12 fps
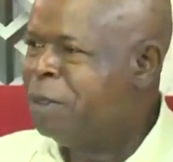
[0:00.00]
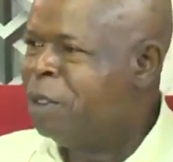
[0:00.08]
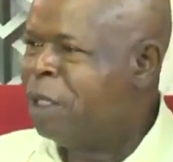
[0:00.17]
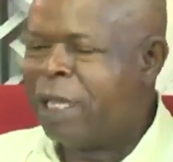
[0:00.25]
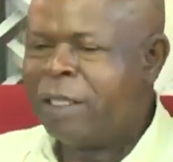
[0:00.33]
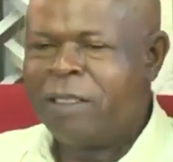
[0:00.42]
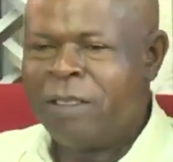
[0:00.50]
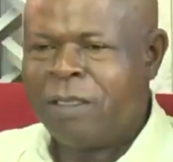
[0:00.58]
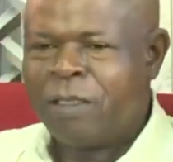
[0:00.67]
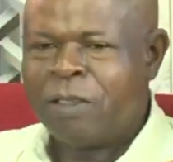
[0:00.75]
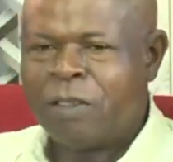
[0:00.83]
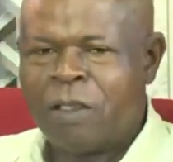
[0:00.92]
And
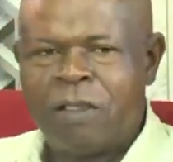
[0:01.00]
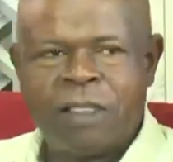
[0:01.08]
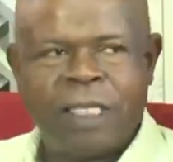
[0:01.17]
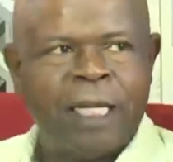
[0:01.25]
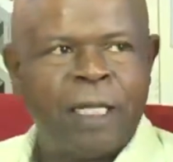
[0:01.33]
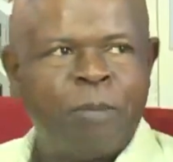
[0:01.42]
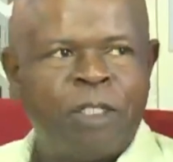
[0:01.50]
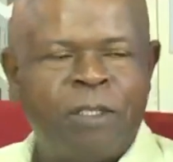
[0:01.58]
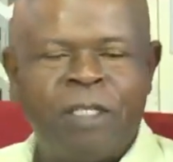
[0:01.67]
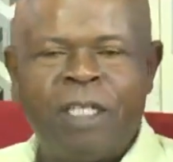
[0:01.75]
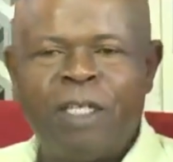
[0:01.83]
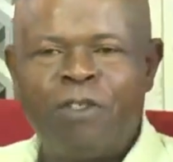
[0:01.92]
sometimes
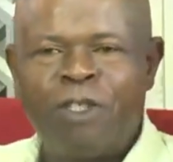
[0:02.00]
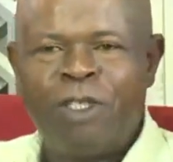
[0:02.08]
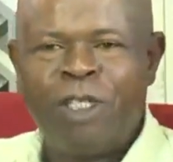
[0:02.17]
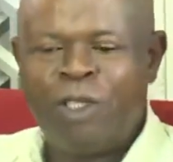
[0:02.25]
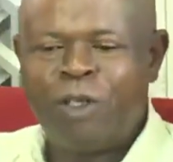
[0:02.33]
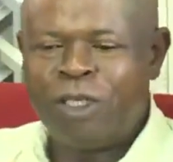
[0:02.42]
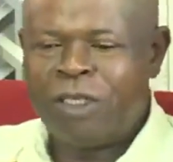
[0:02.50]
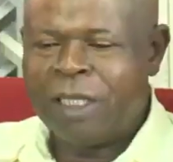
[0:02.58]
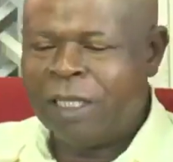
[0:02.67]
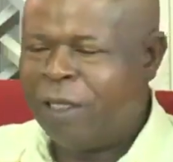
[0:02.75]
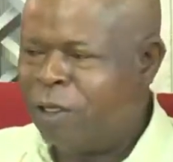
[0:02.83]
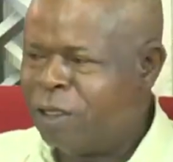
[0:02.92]
they don't
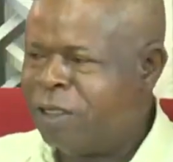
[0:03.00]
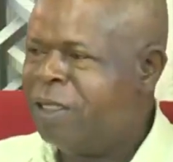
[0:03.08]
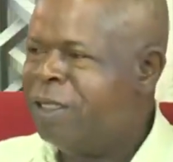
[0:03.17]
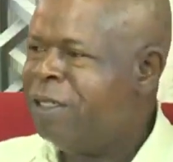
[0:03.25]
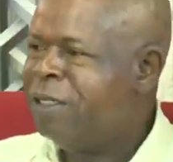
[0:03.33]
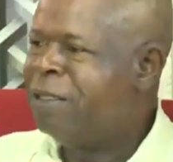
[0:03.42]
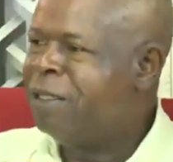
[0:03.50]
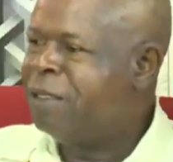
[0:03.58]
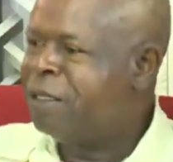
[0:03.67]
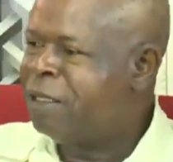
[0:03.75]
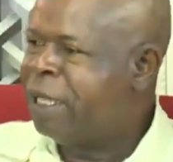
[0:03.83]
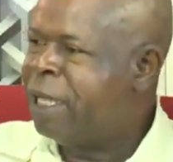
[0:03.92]
tell us this
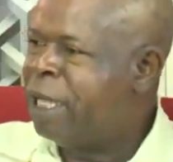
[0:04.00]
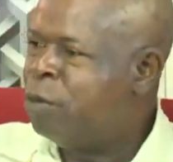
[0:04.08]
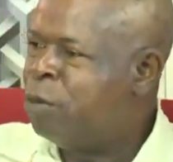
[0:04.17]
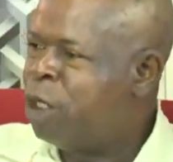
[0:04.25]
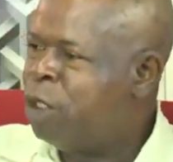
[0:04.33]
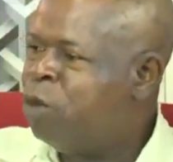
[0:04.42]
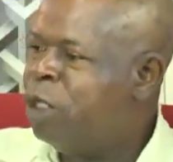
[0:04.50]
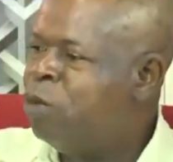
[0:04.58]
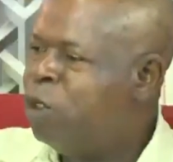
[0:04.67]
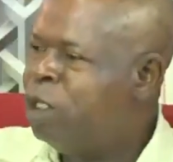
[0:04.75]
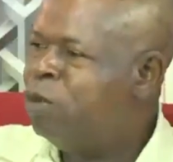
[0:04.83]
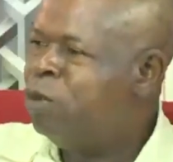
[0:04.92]
is how,
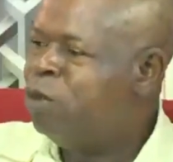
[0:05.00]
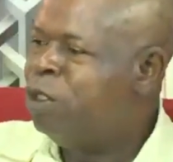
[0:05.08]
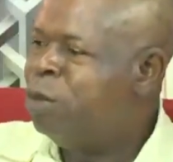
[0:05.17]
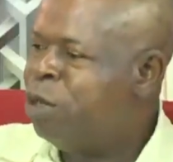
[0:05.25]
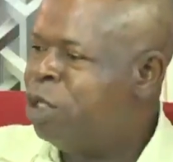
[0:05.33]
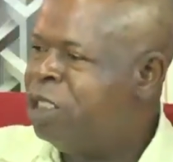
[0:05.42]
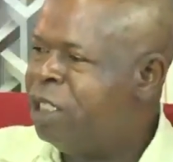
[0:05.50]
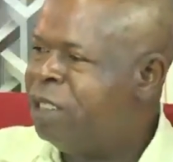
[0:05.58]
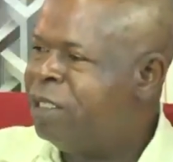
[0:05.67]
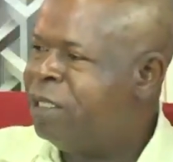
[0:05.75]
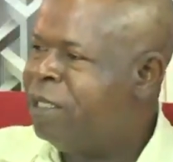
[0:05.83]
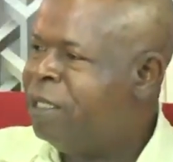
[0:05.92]
when you do the
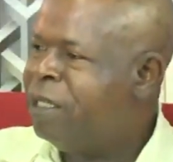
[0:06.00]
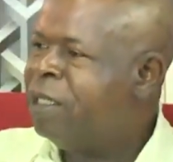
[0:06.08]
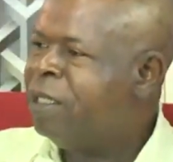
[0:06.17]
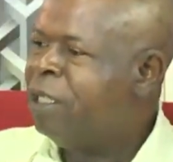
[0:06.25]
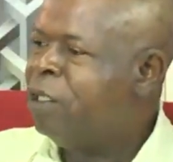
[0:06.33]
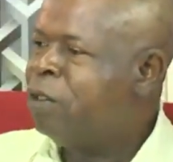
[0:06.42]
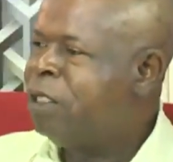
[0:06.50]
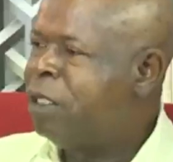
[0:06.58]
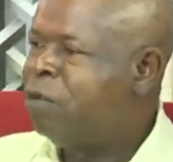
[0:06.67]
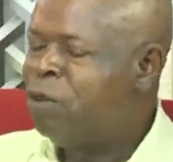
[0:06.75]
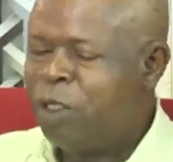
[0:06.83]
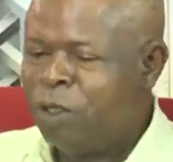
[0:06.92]
budget, they don't,
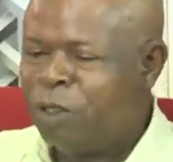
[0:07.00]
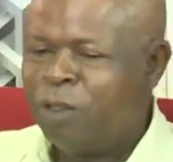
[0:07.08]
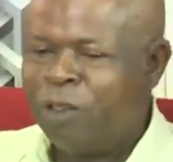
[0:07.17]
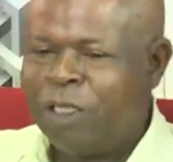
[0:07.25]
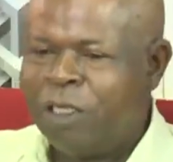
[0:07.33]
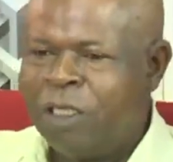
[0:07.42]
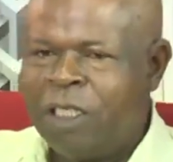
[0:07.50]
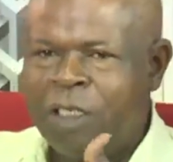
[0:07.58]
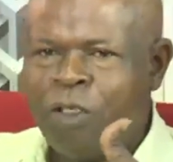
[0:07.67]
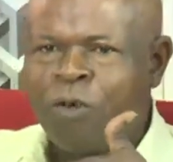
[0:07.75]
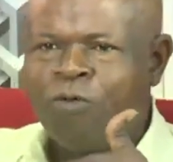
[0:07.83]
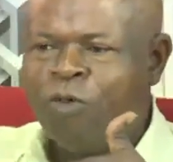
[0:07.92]
they
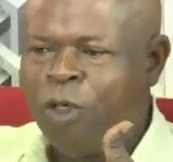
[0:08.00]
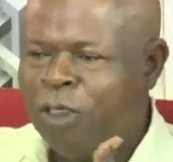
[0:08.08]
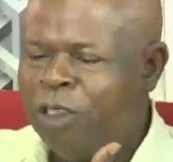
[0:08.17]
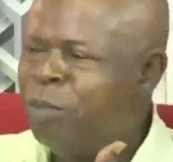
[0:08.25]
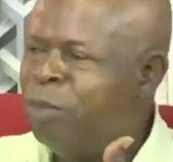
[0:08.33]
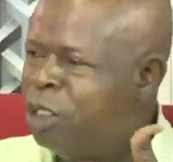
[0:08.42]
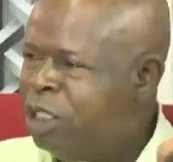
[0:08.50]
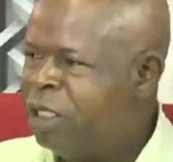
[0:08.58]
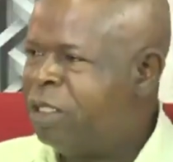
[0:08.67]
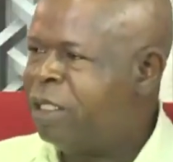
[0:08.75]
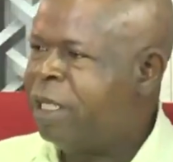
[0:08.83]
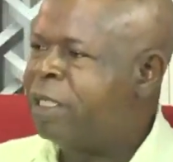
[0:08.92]
don't follow the
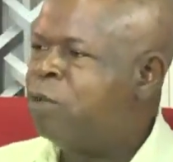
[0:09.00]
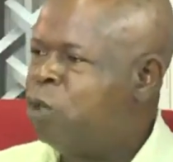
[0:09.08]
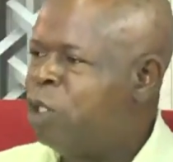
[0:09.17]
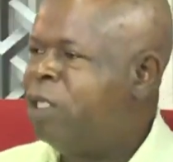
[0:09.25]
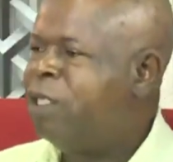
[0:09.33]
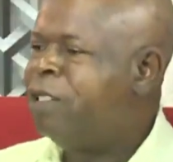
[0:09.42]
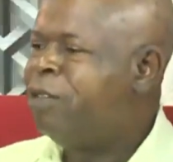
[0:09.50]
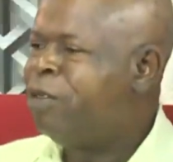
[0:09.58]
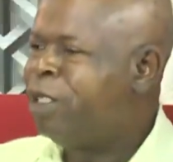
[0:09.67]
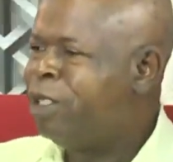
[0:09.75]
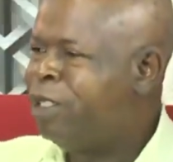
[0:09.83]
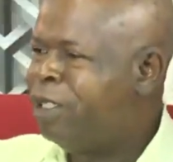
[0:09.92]
budget as well in
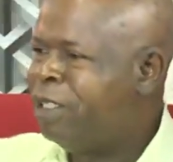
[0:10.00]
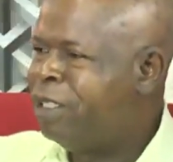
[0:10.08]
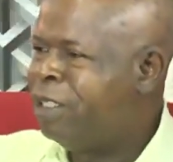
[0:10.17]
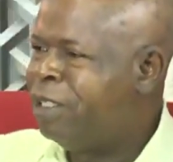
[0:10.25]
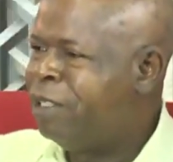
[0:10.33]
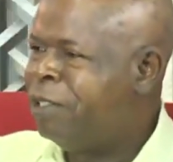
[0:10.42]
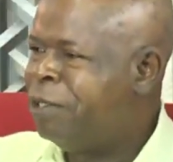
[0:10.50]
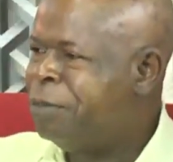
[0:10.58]
the